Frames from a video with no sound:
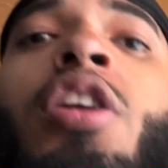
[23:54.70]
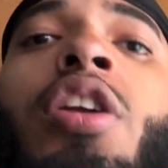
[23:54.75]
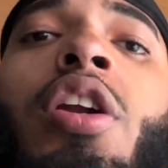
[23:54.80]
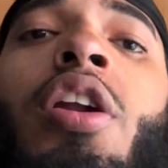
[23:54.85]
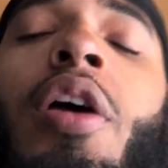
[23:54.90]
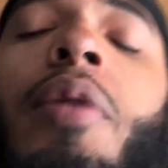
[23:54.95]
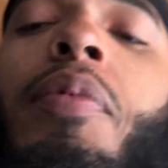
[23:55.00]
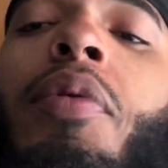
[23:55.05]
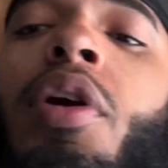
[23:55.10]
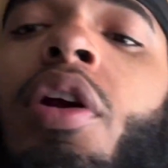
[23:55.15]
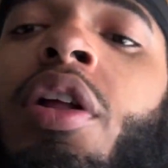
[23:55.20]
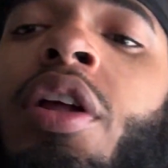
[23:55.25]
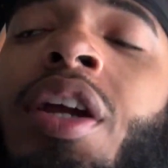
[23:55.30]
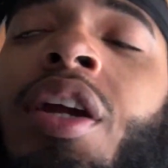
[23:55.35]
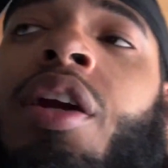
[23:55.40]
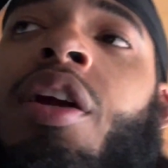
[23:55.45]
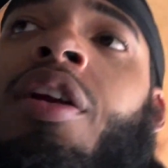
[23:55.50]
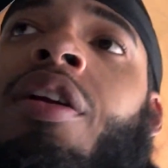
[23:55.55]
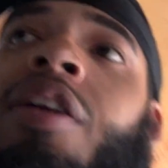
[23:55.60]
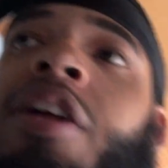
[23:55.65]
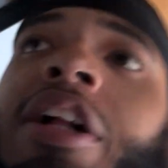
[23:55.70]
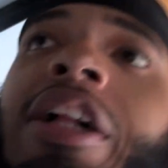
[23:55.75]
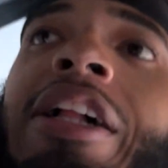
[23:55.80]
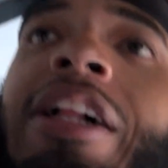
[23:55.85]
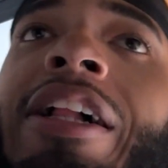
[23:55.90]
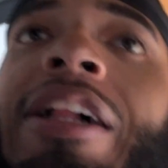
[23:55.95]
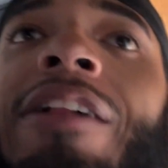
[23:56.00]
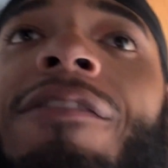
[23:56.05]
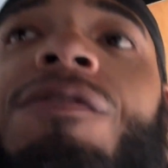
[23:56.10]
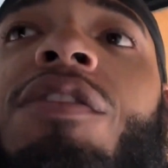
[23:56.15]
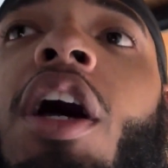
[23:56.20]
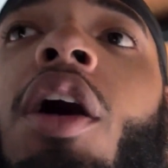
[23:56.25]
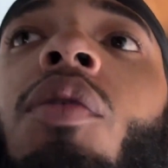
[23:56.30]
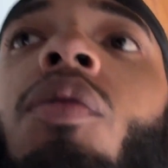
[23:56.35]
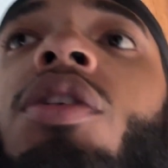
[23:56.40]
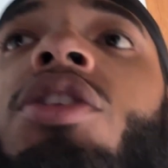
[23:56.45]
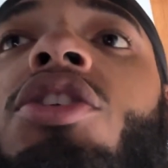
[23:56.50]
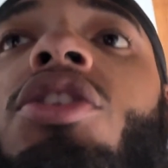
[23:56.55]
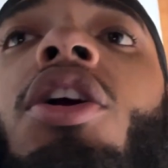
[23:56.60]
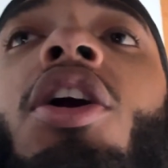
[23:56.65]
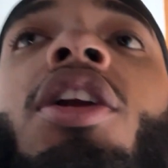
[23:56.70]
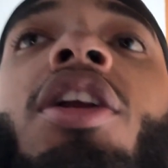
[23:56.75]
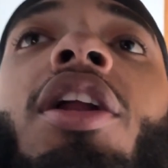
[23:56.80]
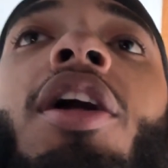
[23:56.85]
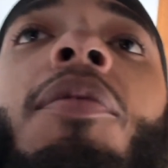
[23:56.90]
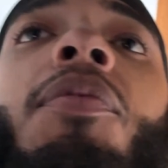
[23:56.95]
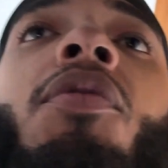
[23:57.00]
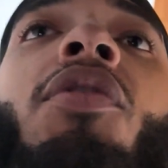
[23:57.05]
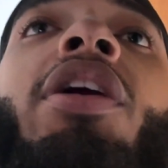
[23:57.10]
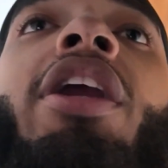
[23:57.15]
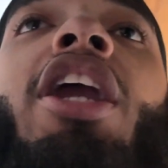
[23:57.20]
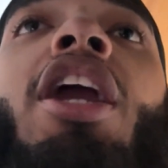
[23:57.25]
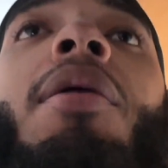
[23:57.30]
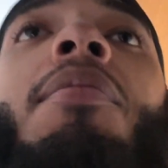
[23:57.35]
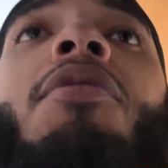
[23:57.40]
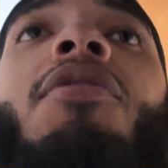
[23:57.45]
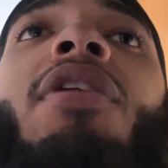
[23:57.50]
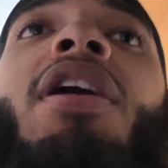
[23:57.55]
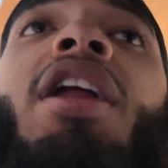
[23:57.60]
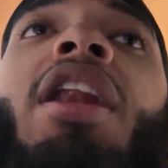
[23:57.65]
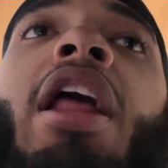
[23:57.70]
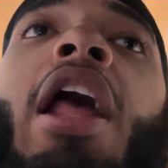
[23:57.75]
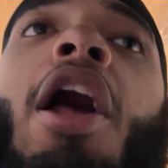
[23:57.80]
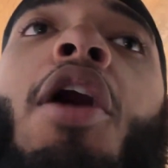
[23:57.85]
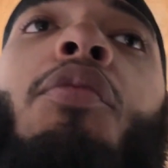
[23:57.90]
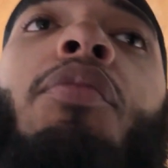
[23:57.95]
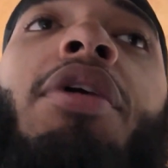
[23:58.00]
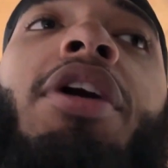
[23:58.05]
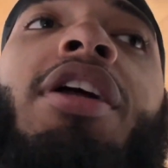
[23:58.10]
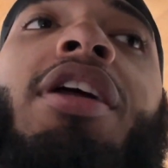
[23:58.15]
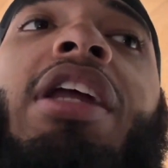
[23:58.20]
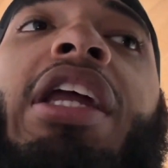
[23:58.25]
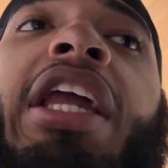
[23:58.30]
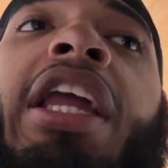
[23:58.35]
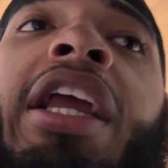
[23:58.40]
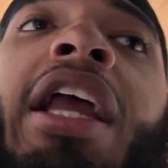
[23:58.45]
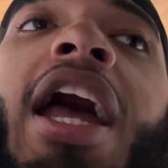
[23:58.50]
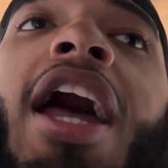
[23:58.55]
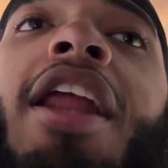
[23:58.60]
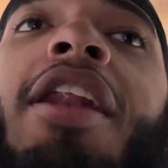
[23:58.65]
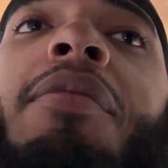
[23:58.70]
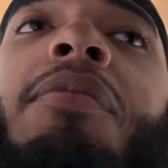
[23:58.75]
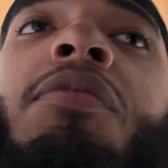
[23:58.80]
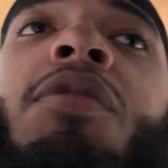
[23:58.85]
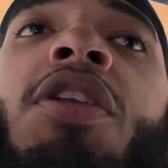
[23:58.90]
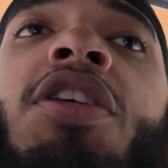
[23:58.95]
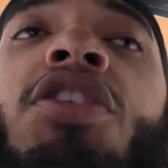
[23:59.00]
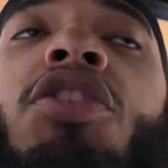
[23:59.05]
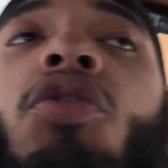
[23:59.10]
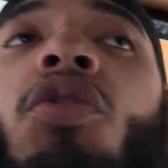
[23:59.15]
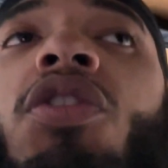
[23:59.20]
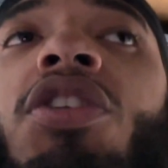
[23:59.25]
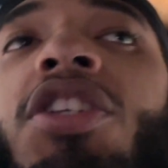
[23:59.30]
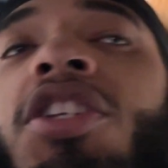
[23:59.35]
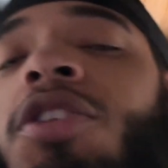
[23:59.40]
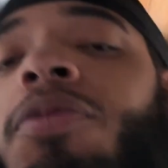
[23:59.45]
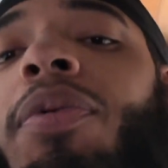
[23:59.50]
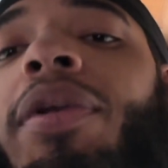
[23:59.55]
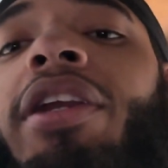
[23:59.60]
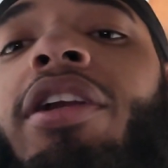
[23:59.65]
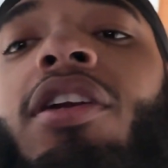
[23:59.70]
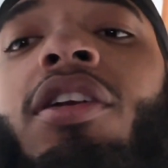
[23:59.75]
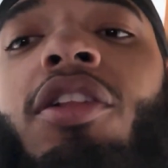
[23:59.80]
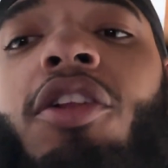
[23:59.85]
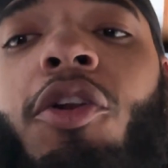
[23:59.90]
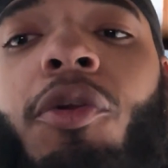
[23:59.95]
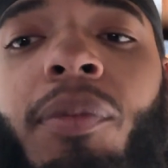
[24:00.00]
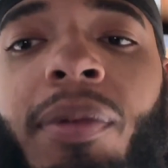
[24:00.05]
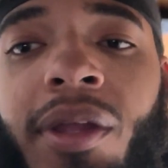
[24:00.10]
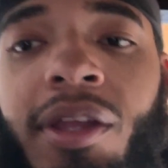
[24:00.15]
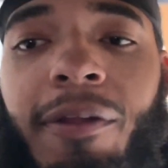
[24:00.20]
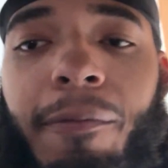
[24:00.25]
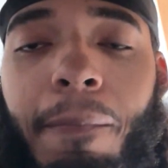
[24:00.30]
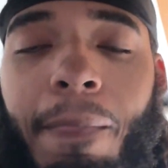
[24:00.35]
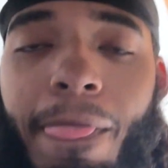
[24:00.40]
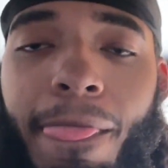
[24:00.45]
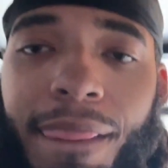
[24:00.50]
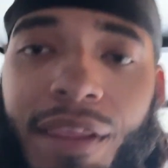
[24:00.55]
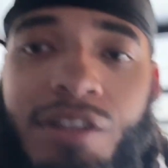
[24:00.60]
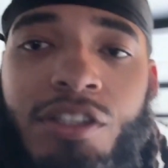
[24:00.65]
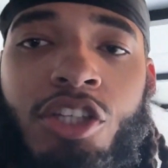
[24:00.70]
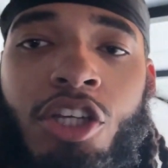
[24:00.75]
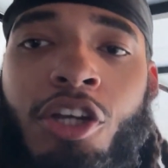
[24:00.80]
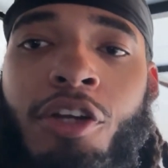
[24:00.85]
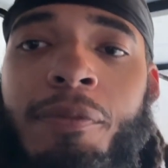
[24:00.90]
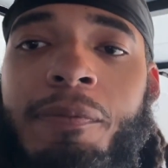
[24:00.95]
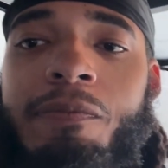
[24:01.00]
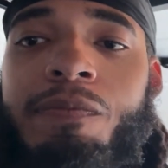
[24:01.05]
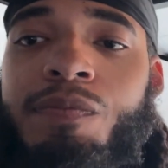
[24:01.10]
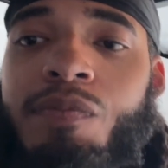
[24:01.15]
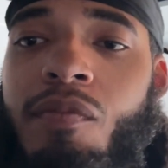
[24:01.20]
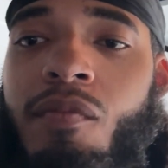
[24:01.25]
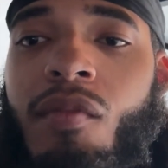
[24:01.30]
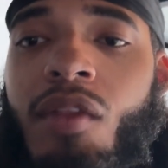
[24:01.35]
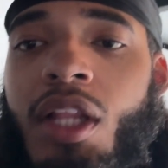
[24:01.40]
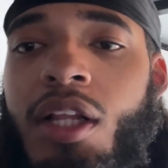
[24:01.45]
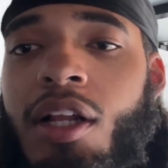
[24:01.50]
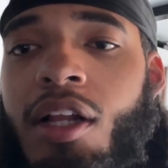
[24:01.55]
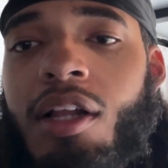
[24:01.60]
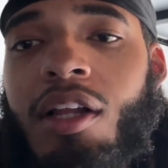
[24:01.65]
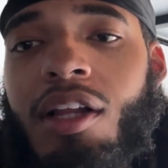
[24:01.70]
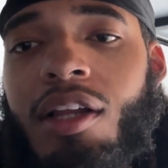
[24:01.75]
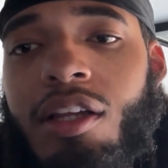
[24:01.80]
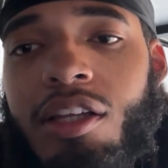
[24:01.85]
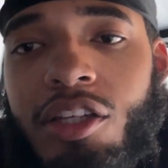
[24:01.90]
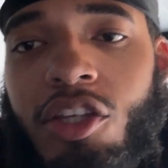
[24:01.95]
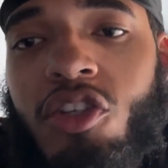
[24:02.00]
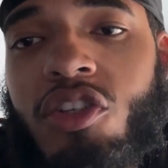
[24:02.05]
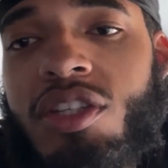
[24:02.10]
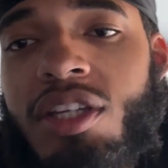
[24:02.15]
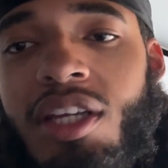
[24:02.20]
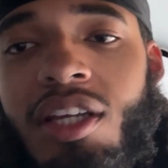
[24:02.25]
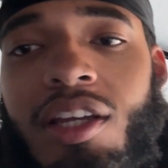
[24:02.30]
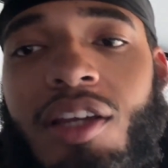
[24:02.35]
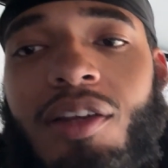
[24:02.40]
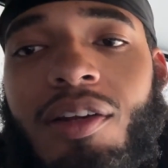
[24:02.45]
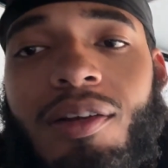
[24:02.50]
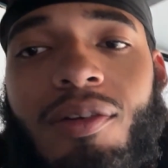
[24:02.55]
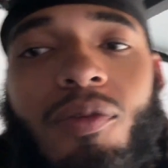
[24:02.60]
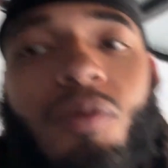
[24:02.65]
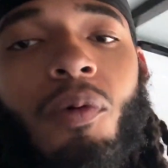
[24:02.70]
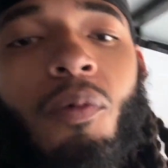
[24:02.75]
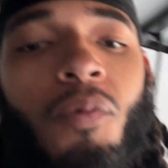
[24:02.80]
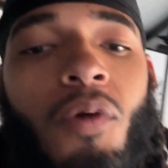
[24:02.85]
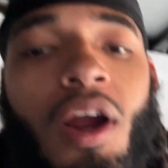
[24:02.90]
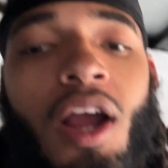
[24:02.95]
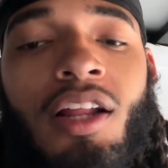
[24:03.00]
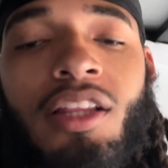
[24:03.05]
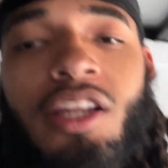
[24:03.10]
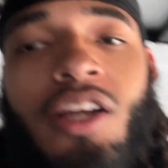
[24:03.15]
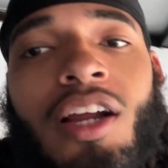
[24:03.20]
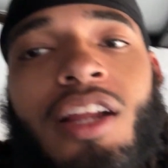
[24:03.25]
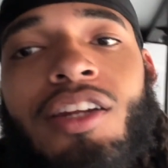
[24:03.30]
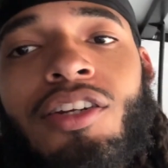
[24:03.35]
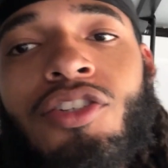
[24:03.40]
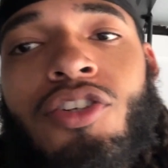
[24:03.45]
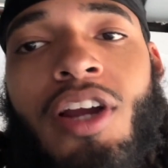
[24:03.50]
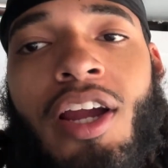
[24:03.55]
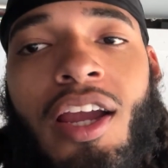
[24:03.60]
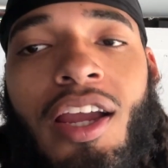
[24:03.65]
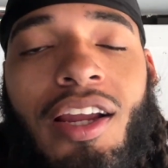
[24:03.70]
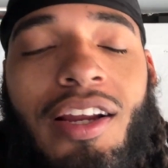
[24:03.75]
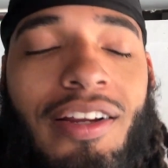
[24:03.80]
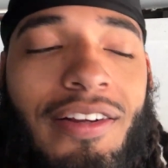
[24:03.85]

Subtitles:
it up earlier. I would start it up on camera right now, but it kind of distorts the speaker a little bit. So you'll see it when we're out there at the track,